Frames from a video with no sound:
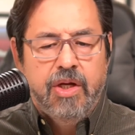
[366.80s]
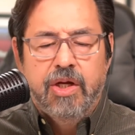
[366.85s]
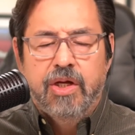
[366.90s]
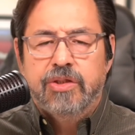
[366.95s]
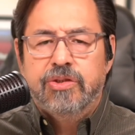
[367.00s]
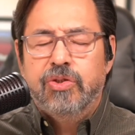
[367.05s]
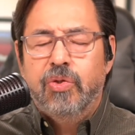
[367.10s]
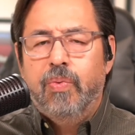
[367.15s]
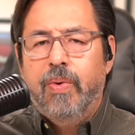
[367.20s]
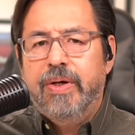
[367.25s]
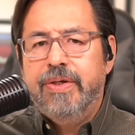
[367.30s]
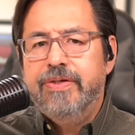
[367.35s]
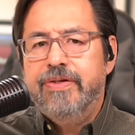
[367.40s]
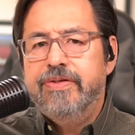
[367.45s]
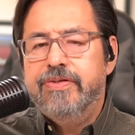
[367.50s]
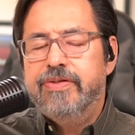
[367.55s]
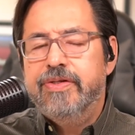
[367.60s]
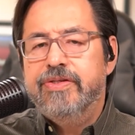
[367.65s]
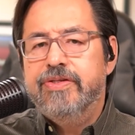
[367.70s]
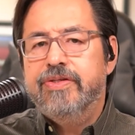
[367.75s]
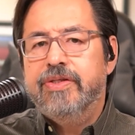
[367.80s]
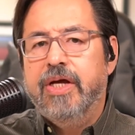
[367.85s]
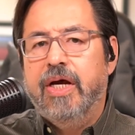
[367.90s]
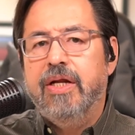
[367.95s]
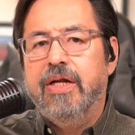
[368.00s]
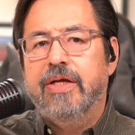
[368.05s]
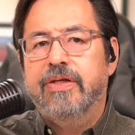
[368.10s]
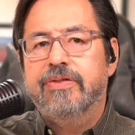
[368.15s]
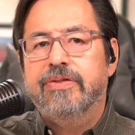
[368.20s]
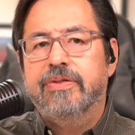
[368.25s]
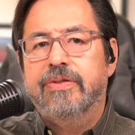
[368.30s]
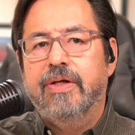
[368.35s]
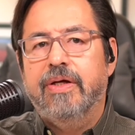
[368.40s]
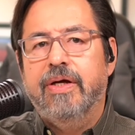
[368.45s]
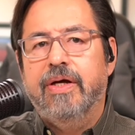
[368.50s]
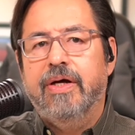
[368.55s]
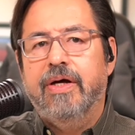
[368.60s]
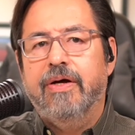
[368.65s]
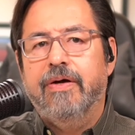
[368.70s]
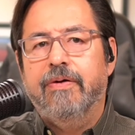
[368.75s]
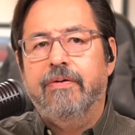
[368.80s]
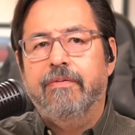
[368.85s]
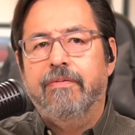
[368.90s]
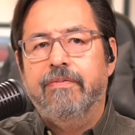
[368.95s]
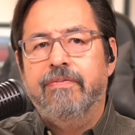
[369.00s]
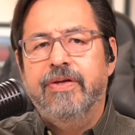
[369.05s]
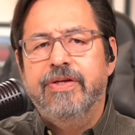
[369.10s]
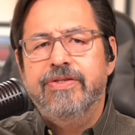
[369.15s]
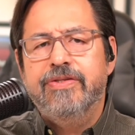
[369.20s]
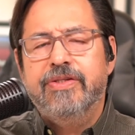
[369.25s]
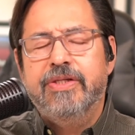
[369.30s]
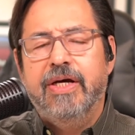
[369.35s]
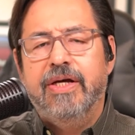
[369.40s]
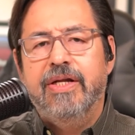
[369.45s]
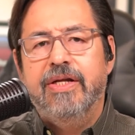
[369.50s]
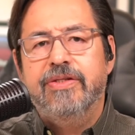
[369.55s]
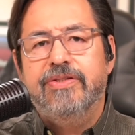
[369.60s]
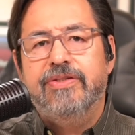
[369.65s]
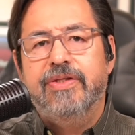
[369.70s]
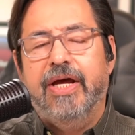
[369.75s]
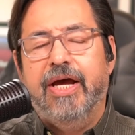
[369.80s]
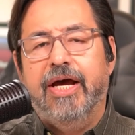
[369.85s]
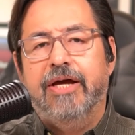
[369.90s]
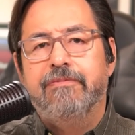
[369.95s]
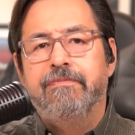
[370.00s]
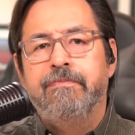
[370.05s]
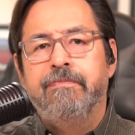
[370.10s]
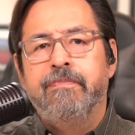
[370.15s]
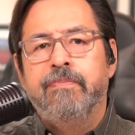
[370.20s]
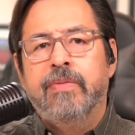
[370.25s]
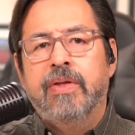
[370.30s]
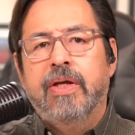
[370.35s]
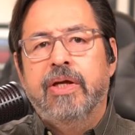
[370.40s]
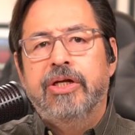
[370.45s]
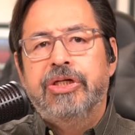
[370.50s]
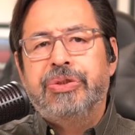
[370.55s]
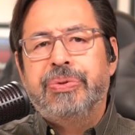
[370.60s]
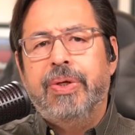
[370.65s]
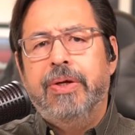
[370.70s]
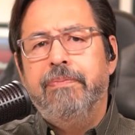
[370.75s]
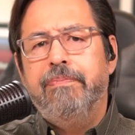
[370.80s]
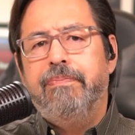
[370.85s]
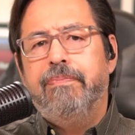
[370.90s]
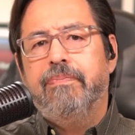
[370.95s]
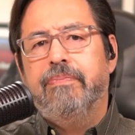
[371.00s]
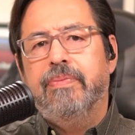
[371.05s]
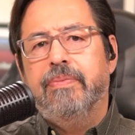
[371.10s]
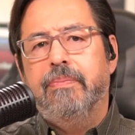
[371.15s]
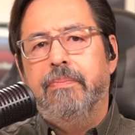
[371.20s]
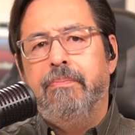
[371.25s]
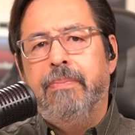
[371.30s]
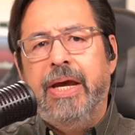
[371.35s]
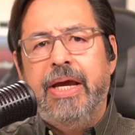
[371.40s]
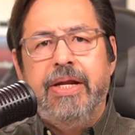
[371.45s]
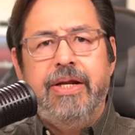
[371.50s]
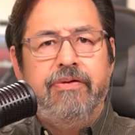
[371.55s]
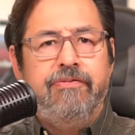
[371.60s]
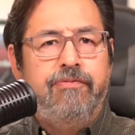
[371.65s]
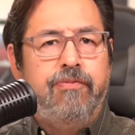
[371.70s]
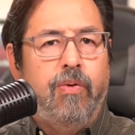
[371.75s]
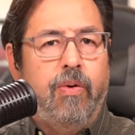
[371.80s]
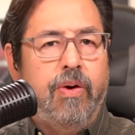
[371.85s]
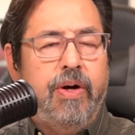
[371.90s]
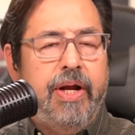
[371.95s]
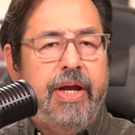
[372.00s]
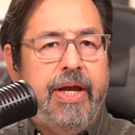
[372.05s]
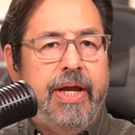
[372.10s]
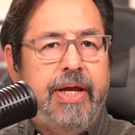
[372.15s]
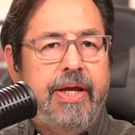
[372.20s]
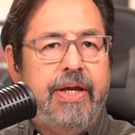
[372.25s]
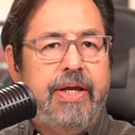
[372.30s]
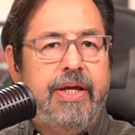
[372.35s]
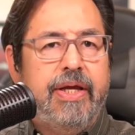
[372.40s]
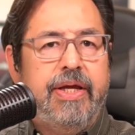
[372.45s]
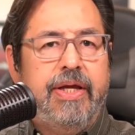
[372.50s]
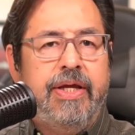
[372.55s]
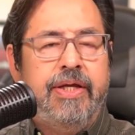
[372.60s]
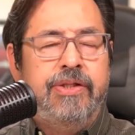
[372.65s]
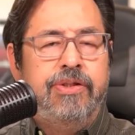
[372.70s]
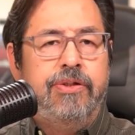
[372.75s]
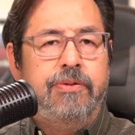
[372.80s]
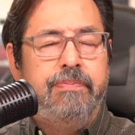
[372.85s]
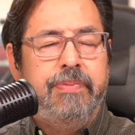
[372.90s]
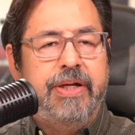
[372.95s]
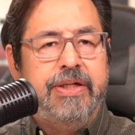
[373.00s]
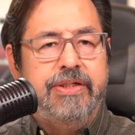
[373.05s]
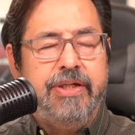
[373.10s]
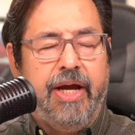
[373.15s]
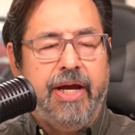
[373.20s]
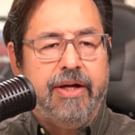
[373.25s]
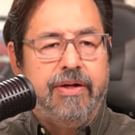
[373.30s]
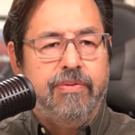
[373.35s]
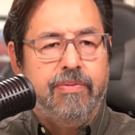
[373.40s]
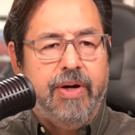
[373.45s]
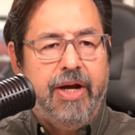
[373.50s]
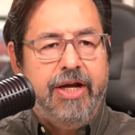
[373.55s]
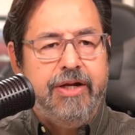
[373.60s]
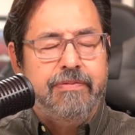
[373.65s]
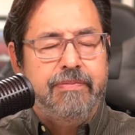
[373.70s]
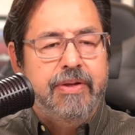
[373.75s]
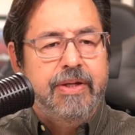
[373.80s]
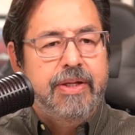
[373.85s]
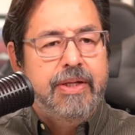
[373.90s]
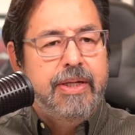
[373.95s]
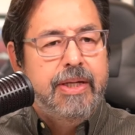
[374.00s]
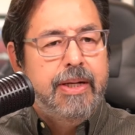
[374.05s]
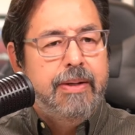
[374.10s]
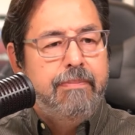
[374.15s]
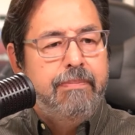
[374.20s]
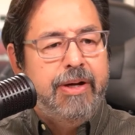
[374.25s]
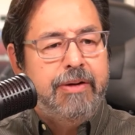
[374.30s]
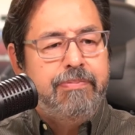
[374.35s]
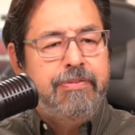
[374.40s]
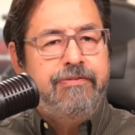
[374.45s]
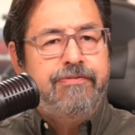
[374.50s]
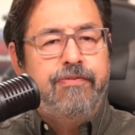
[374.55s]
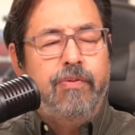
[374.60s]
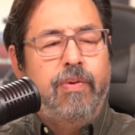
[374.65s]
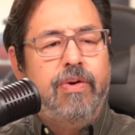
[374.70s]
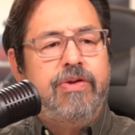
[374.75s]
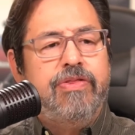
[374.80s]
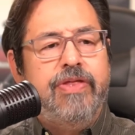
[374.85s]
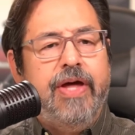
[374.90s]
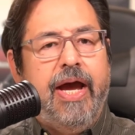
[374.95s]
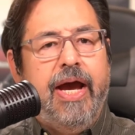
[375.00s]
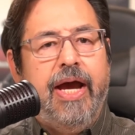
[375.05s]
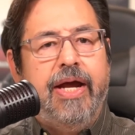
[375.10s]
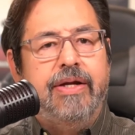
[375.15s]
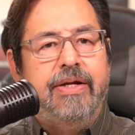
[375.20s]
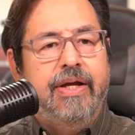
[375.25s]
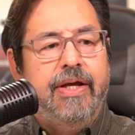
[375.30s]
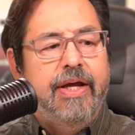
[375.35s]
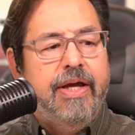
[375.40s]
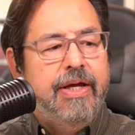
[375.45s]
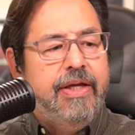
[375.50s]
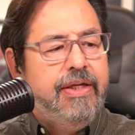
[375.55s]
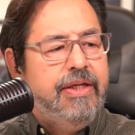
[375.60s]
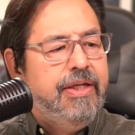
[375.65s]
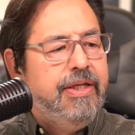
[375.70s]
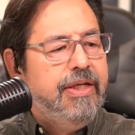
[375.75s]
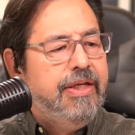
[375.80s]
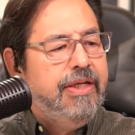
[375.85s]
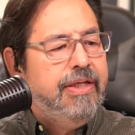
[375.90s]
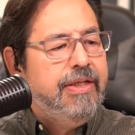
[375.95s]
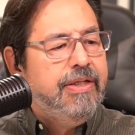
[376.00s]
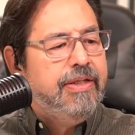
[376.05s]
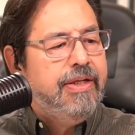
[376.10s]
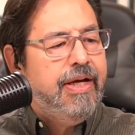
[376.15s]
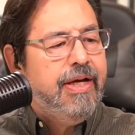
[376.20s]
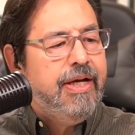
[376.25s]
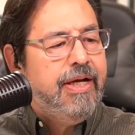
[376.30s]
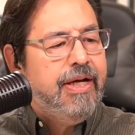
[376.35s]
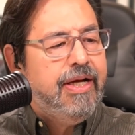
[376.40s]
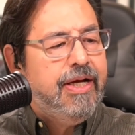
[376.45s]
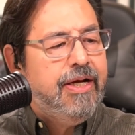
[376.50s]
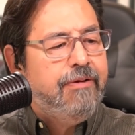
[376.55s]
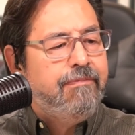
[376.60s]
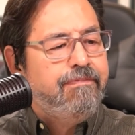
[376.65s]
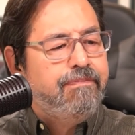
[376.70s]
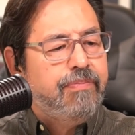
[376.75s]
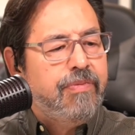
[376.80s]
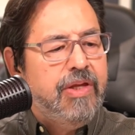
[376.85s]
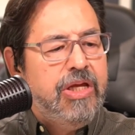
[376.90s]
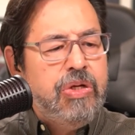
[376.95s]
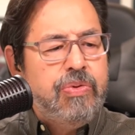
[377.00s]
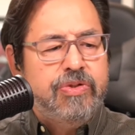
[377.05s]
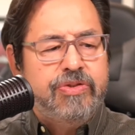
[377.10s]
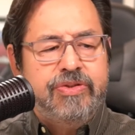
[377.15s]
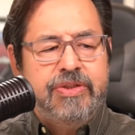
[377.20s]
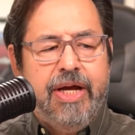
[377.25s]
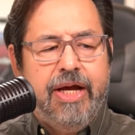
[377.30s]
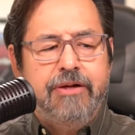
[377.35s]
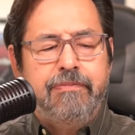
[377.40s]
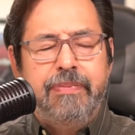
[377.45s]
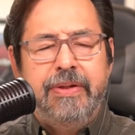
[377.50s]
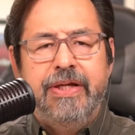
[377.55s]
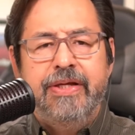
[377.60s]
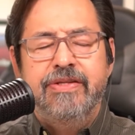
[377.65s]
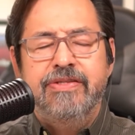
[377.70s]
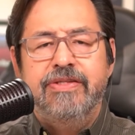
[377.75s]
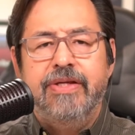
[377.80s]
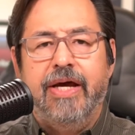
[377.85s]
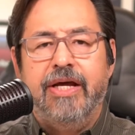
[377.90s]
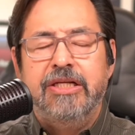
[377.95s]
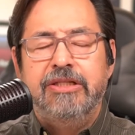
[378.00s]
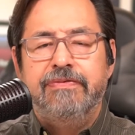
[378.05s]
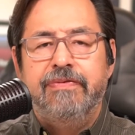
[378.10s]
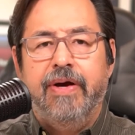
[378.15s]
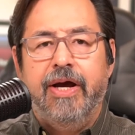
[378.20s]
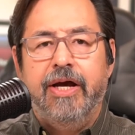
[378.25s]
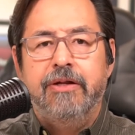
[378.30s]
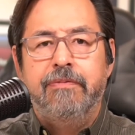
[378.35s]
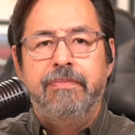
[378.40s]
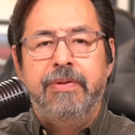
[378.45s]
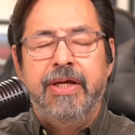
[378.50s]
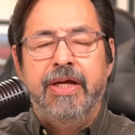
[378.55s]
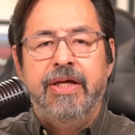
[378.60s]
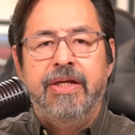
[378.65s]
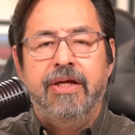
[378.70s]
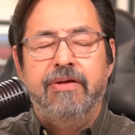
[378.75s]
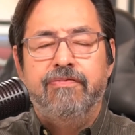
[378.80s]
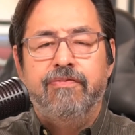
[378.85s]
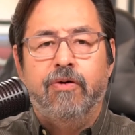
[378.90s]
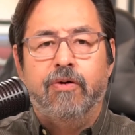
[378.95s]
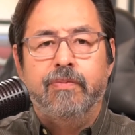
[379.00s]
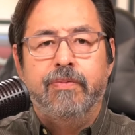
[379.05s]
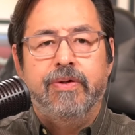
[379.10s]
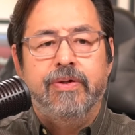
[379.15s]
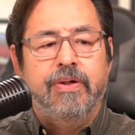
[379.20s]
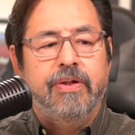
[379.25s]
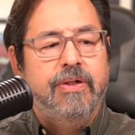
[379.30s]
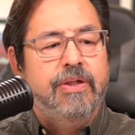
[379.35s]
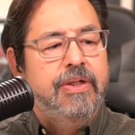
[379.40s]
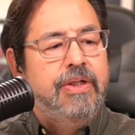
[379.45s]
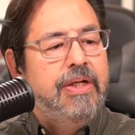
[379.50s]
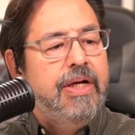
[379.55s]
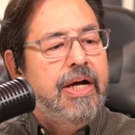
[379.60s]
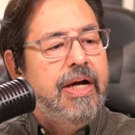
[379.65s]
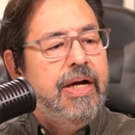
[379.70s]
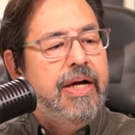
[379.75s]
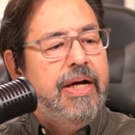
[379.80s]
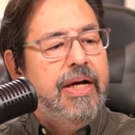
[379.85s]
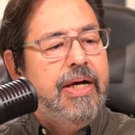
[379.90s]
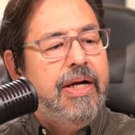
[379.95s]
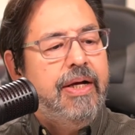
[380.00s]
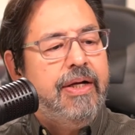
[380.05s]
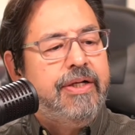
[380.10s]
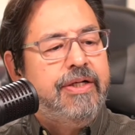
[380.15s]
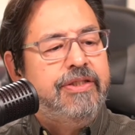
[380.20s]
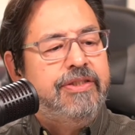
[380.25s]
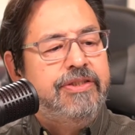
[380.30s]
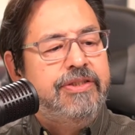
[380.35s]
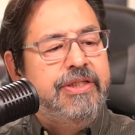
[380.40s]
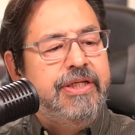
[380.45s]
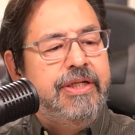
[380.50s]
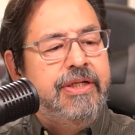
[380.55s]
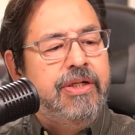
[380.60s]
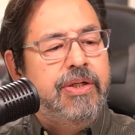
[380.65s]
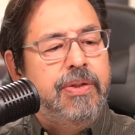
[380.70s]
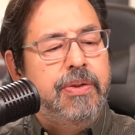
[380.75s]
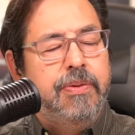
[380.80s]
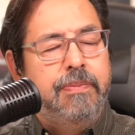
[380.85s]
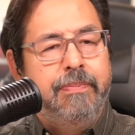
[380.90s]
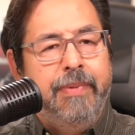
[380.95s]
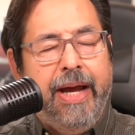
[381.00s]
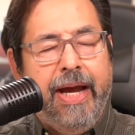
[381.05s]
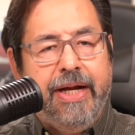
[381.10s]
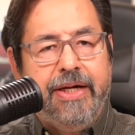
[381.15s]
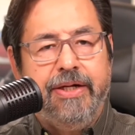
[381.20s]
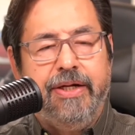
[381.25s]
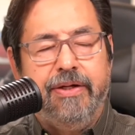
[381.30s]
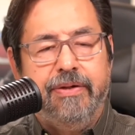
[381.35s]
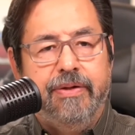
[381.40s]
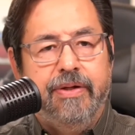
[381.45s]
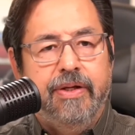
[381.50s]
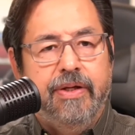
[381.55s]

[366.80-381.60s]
So what does this tell us? This tells us that Trump made a foray into big tech, right? But before that, he was not being satisfied being a former casino magnate.